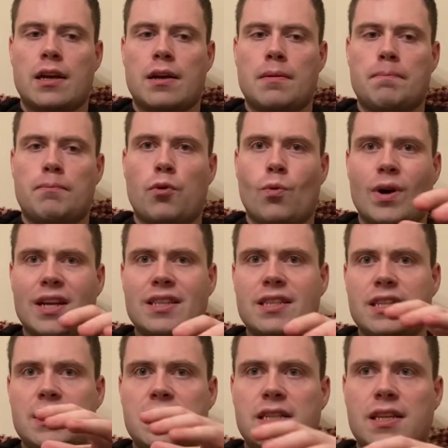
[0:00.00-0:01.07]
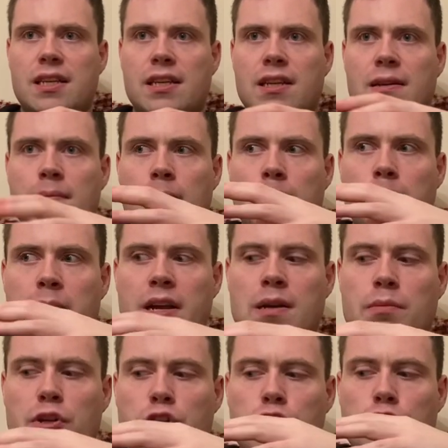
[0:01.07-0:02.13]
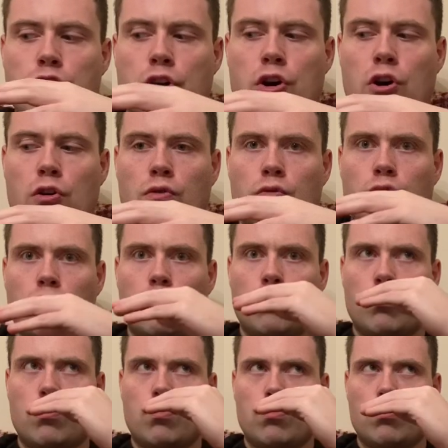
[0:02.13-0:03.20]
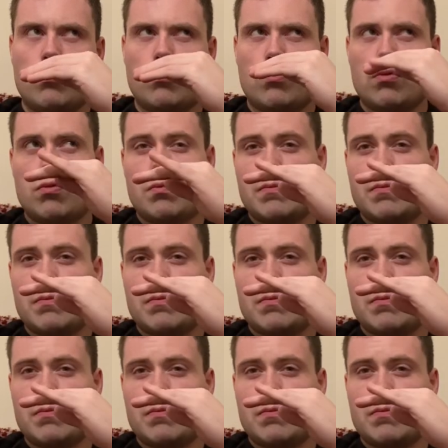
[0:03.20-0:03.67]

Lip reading: Buatsi's team maybe know.